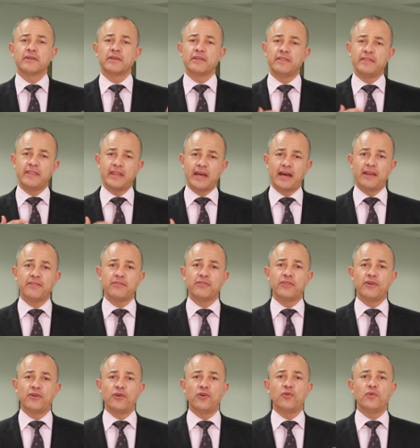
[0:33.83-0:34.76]
not
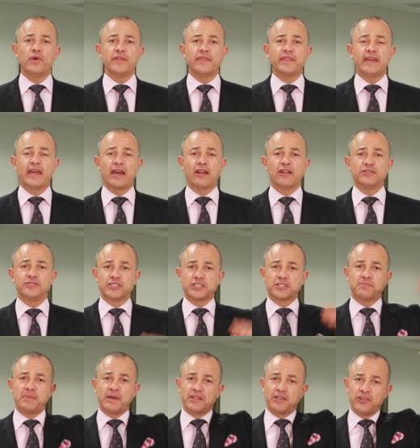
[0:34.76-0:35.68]
though what the analysts
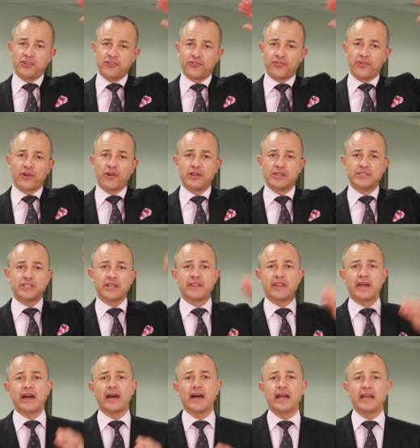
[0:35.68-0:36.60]
expected as far as on
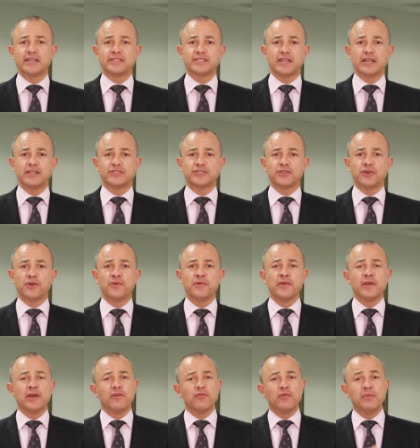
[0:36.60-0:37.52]
the high side. So
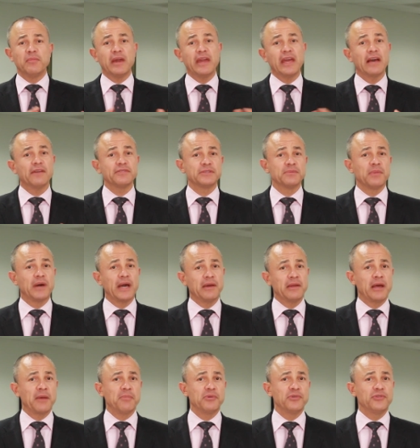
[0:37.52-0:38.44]
we may have some
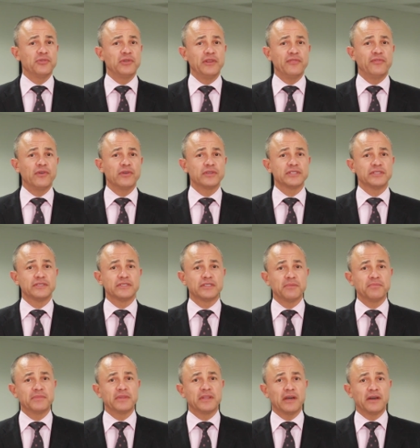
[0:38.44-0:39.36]
buying opportunity, folks, in
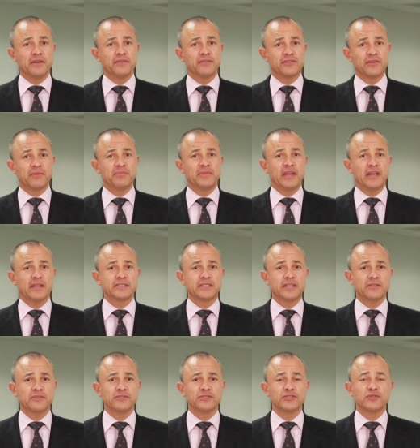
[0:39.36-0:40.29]
on some tech
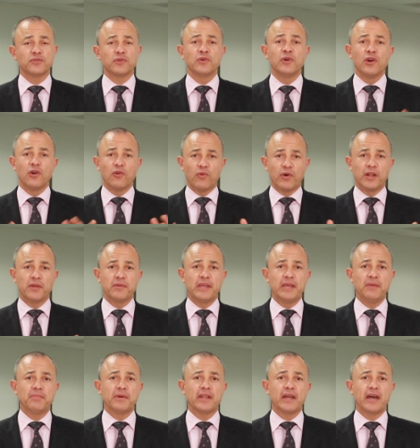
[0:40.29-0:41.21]
sectors, so we want to
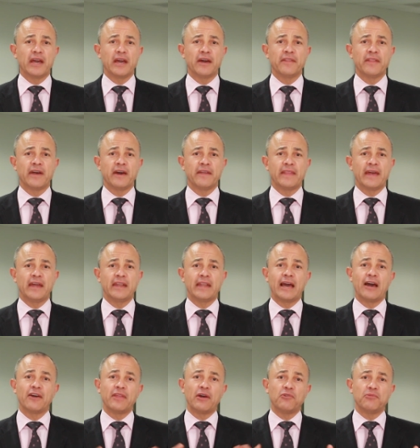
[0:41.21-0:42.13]
keep an eye on that and
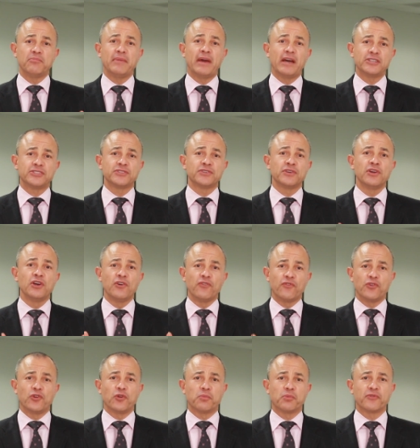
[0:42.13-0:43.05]
how that would match
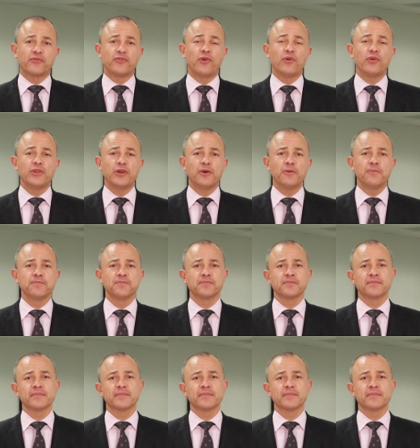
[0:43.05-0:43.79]
for your portfolio.